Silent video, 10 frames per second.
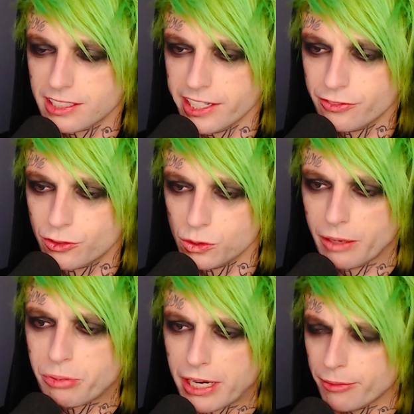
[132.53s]
kind of cool. I
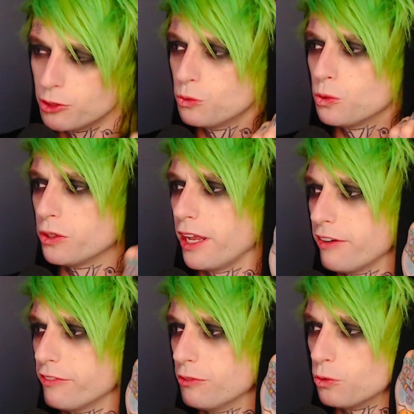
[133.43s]
probably won't,
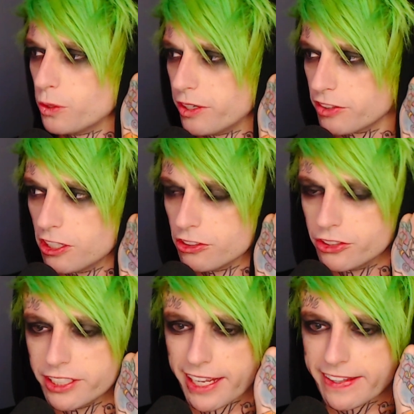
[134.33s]
won't ever color
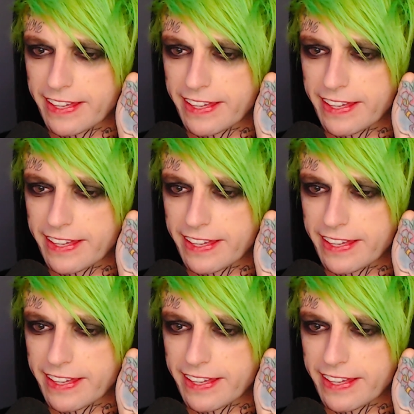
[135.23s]
it in like